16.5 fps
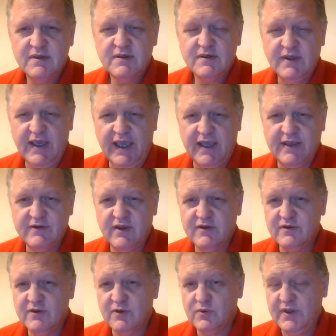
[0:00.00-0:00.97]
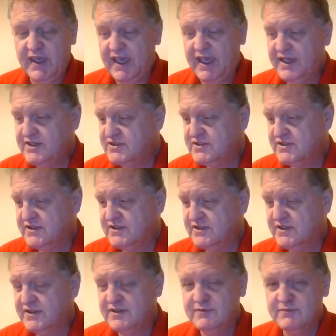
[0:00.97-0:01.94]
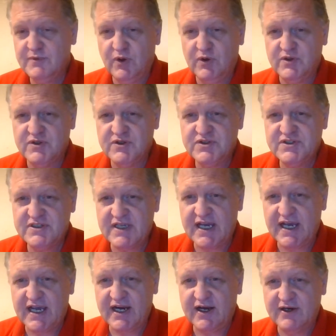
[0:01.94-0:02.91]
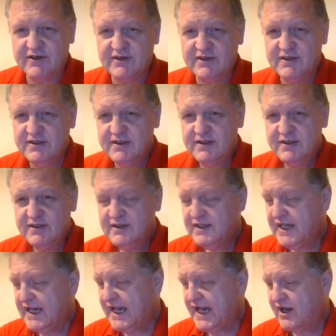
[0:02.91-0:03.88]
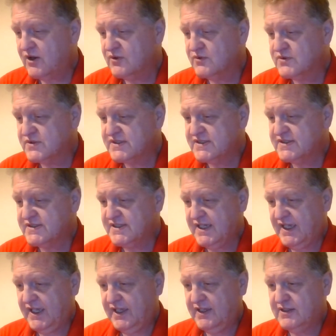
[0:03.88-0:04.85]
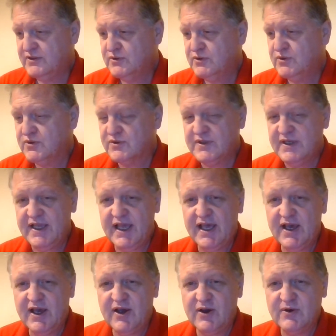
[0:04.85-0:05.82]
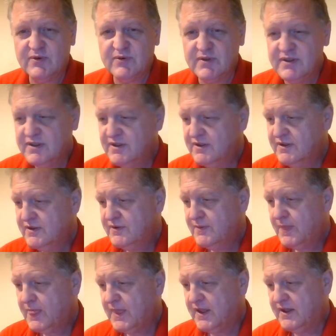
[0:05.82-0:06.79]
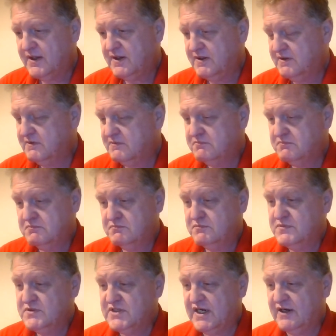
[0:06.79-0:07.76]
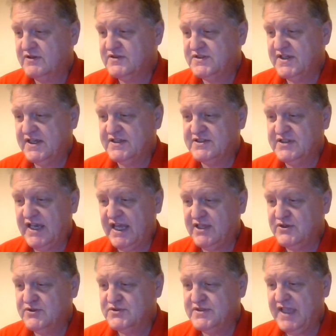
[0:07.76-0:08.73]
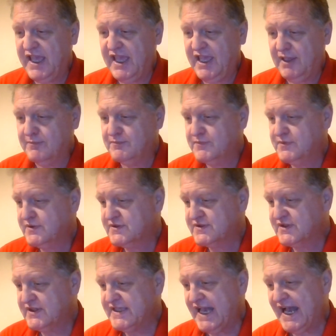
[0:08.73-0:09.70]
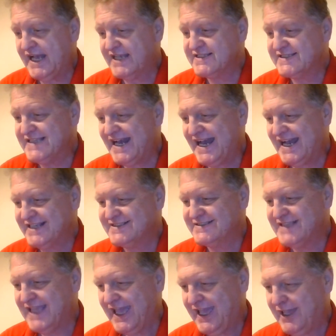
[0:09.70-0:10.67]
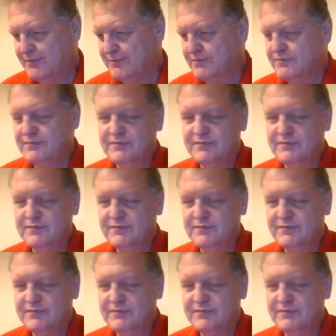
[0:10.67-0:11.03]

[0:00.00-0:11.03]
Okay, location, go to your chart. House is a neuter noun. Chart says you gotta use dame. Das, dame.